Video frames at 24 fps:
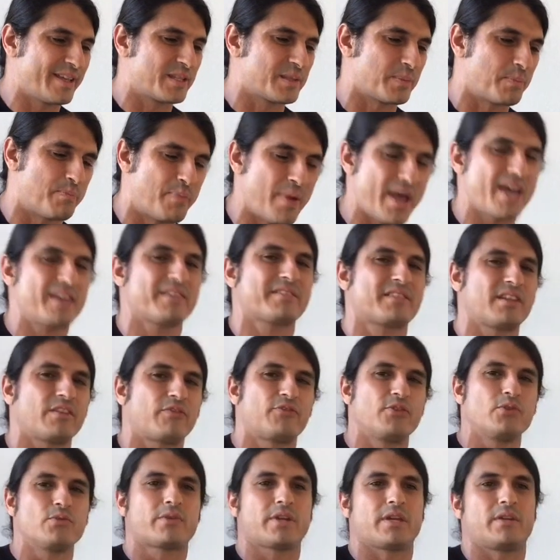best
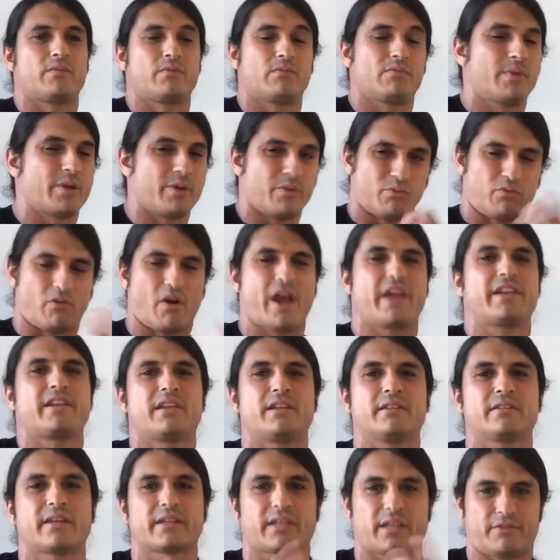if you can, when
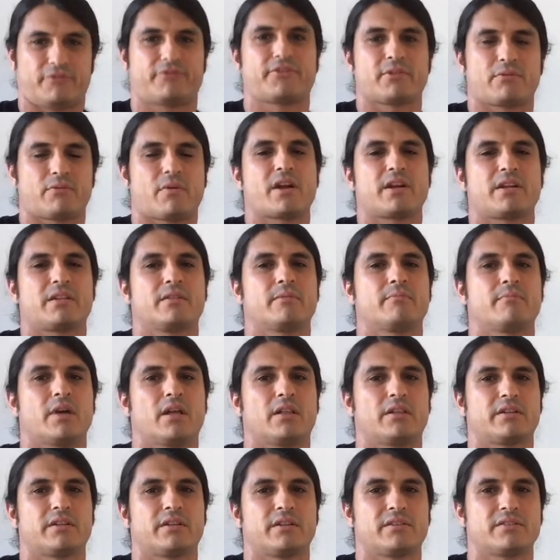writing, like if you're writing the
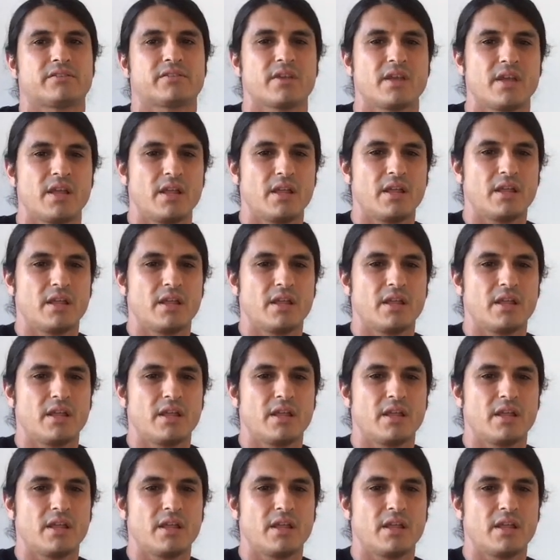melodies,